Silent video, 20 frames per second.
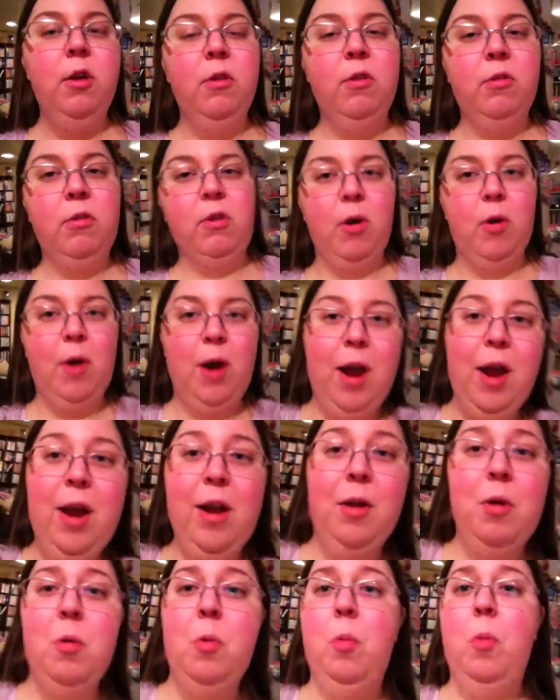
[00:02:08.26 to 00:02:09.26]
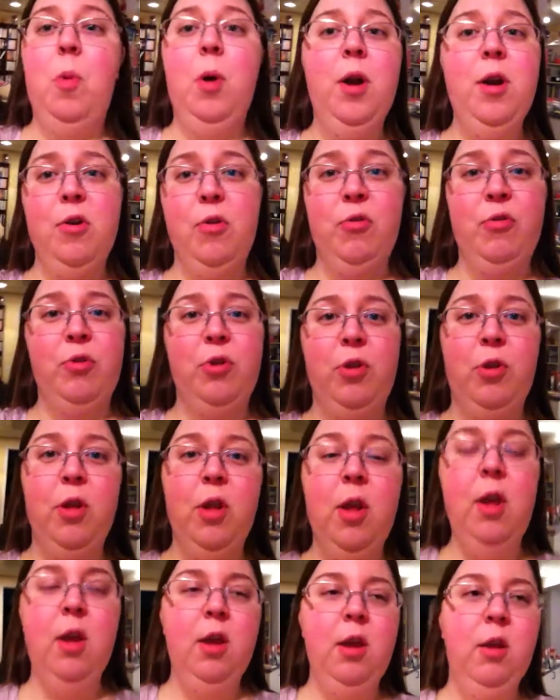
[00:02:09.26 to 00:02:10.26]
so I had a wonderful
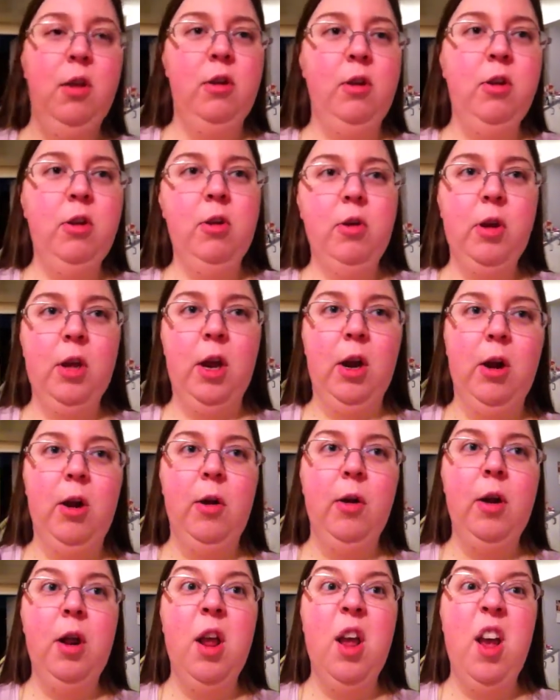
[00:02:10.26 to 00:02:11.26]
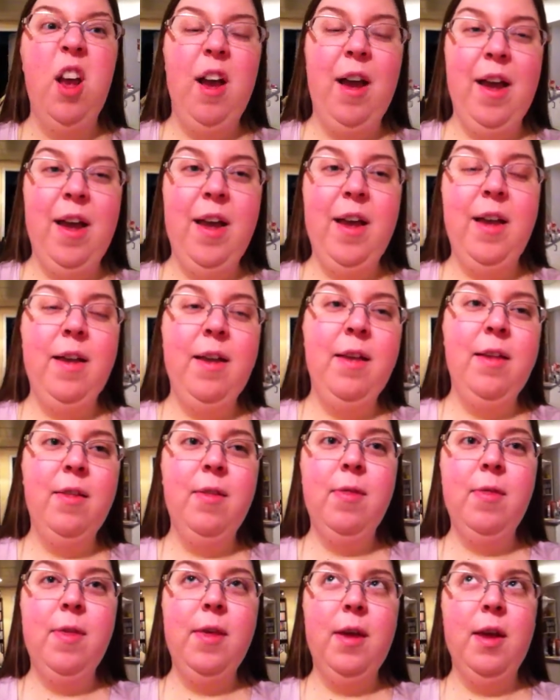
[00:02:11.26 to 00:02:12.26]
new year.
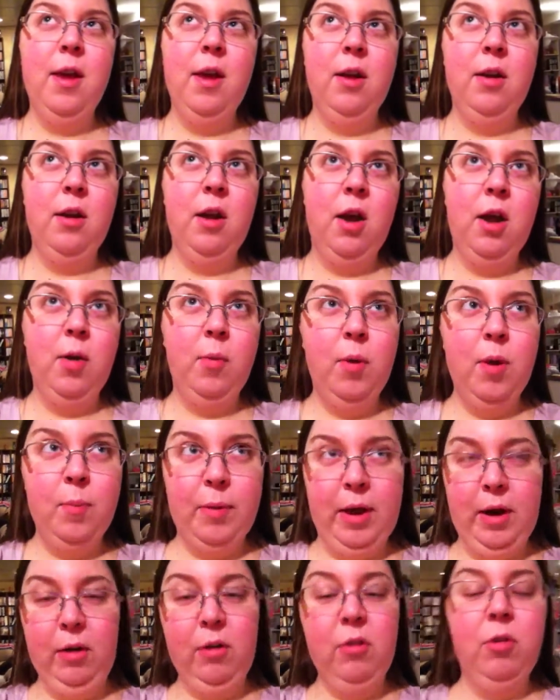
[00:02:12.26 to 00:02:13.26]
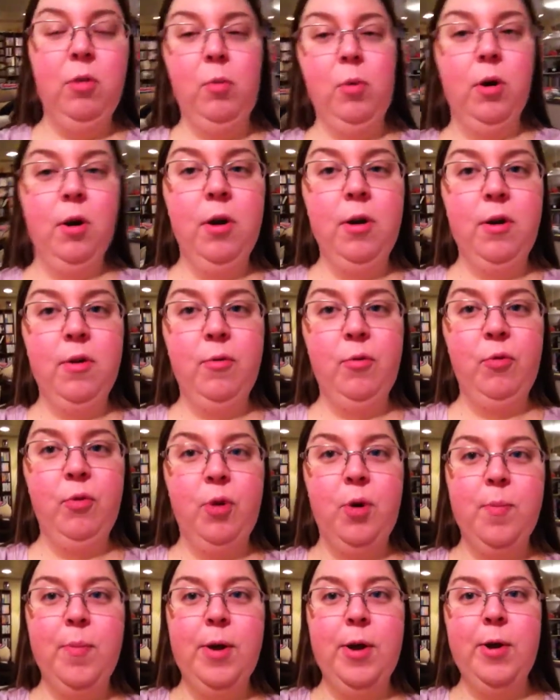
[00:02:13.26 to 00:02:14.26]
And then I went back to work
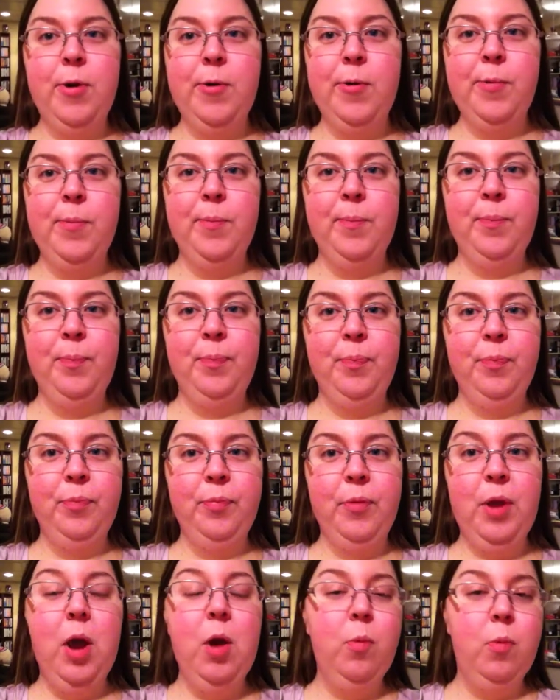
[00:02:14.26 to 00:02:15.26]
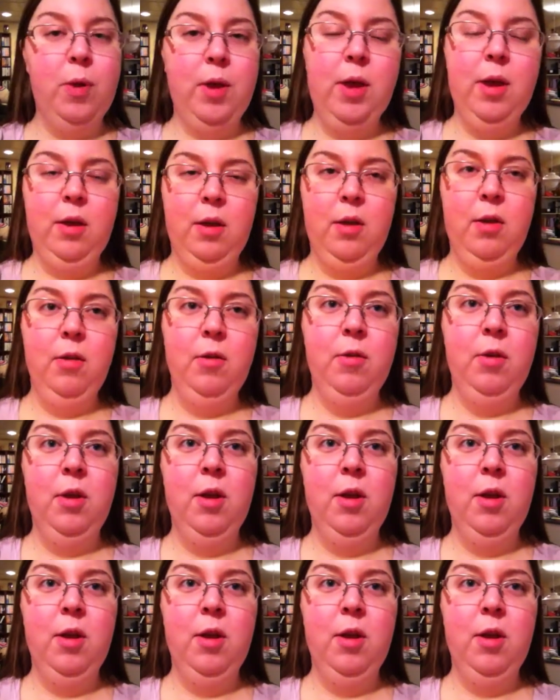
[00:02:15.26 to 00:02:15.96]
for about a week.